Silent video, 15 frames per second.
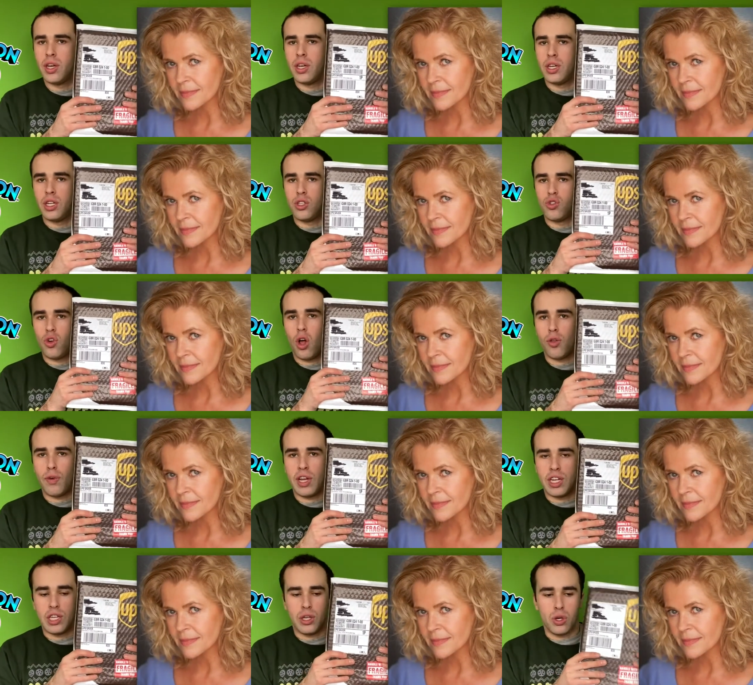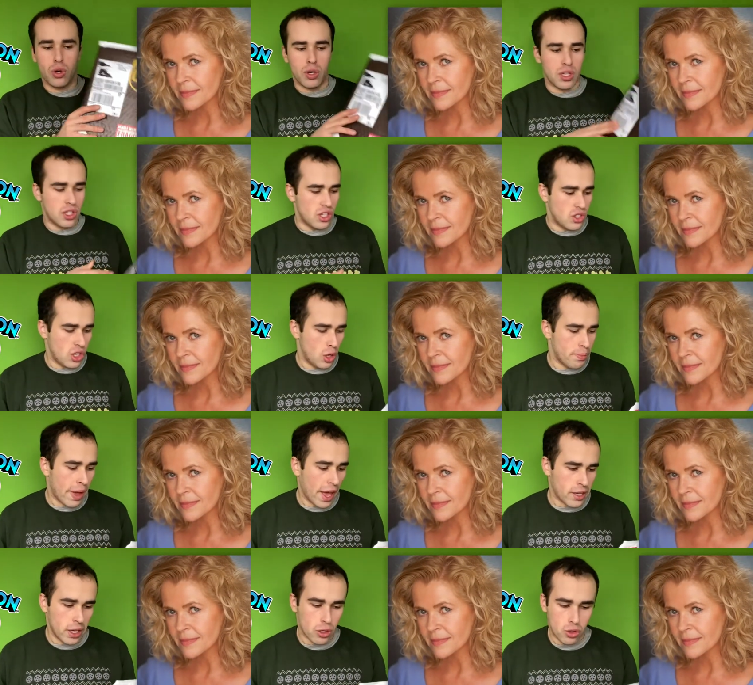Speaker 1: It's all right here in this here
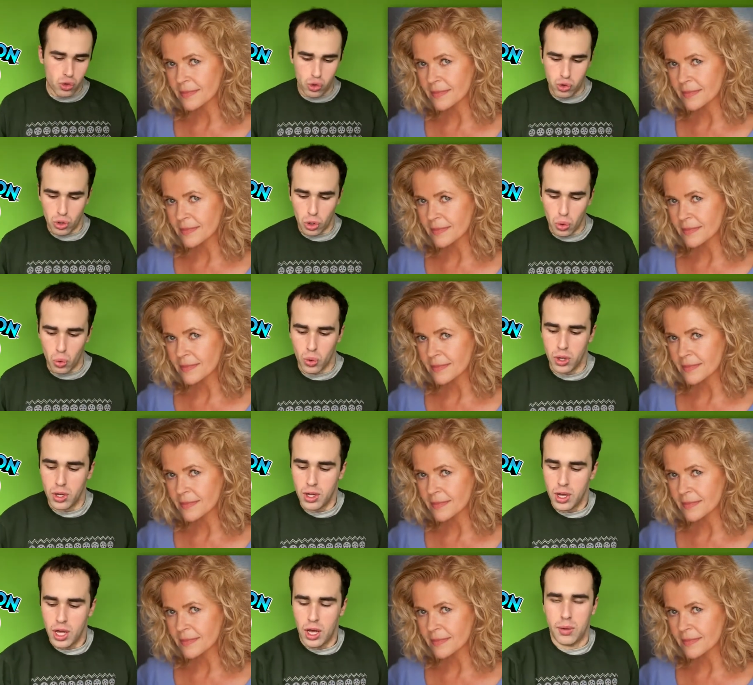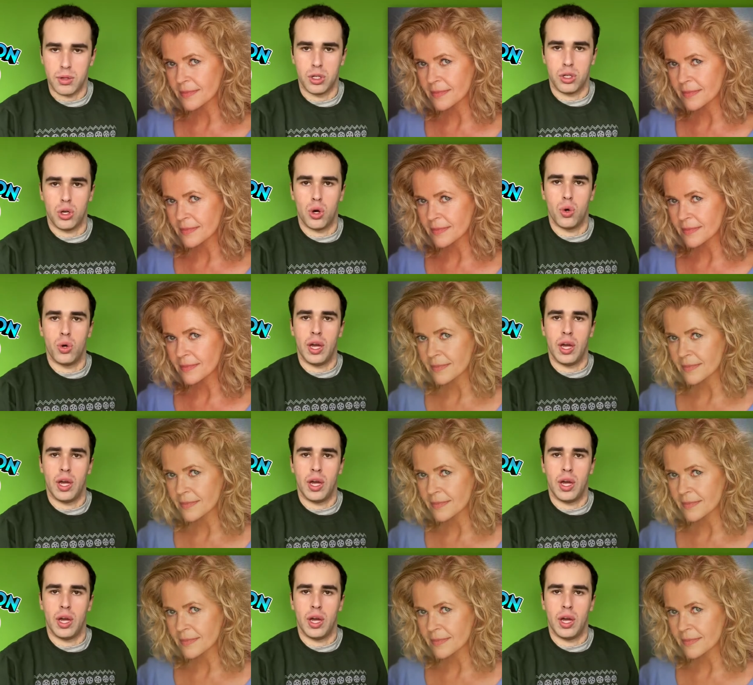package, so I'm gonna go